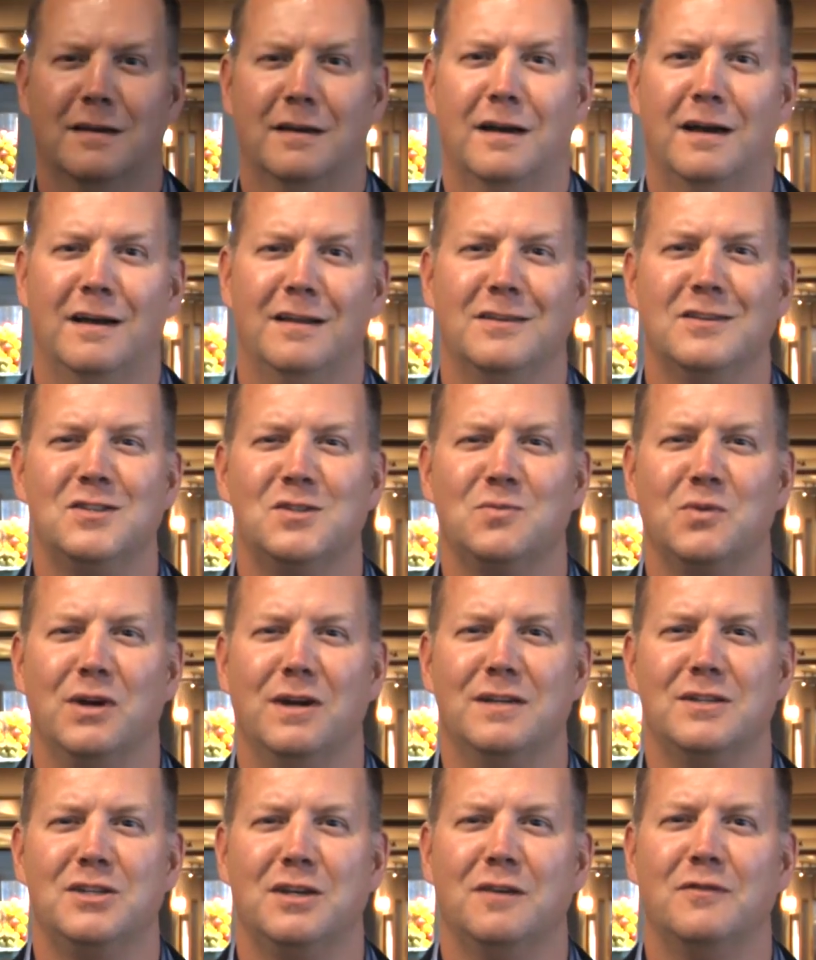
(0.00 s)
Hi, this is
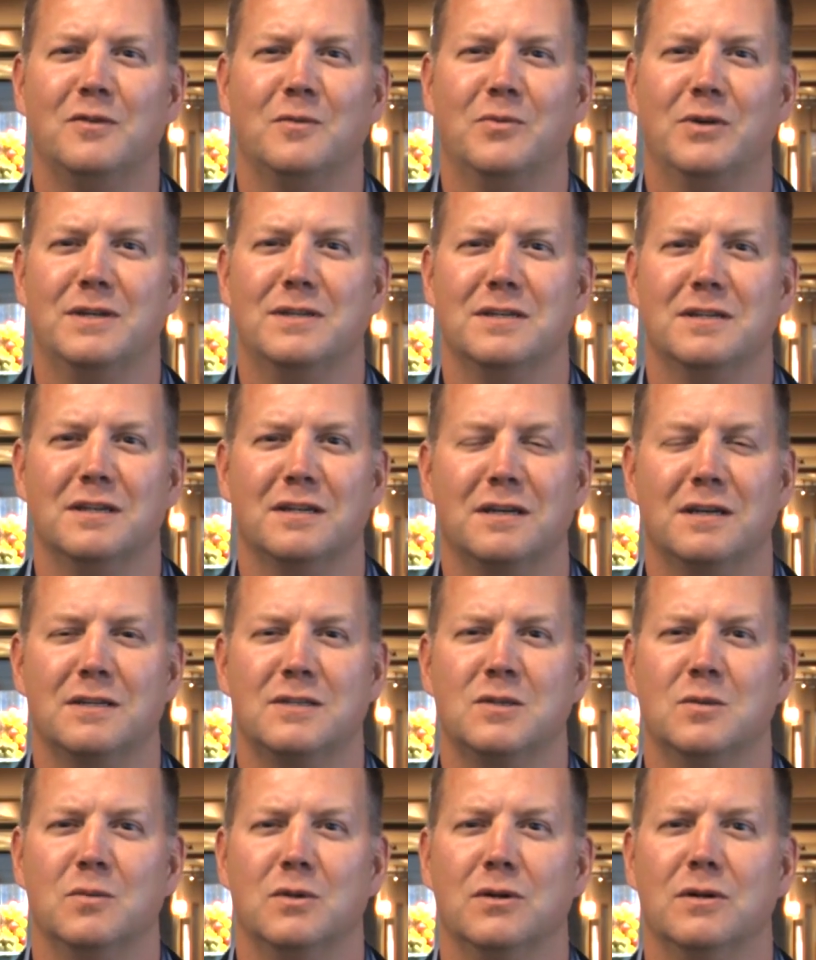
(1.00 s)
Bryan Schaefer, President of
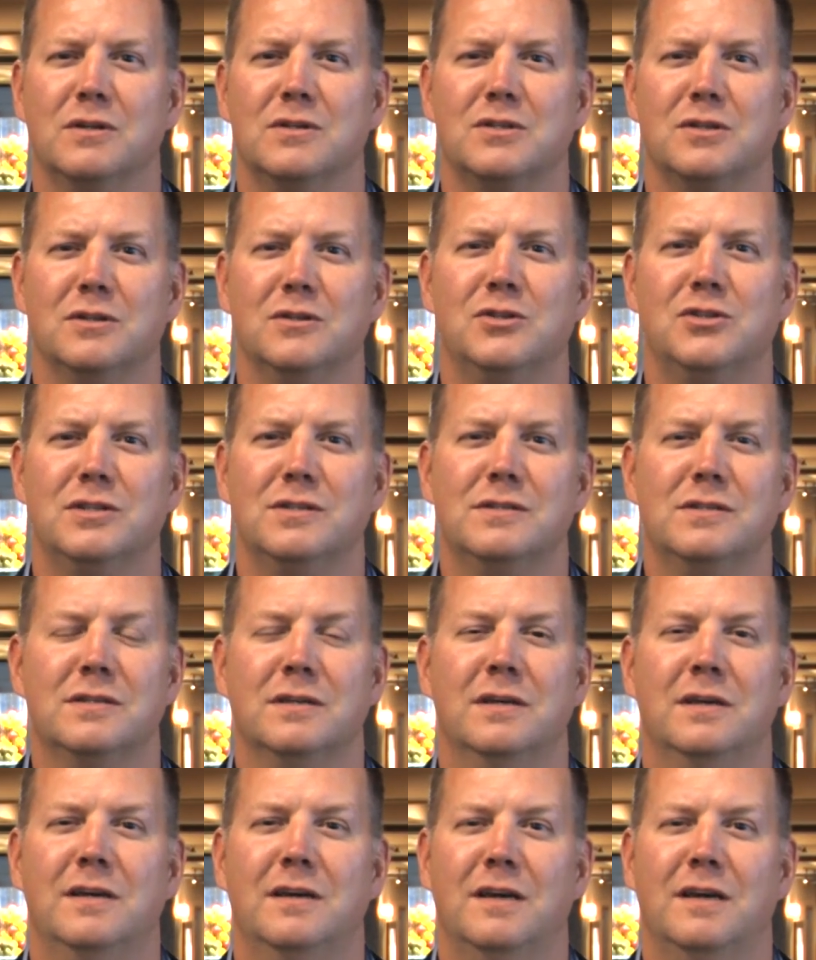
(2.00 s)
Custom Learning Solutions.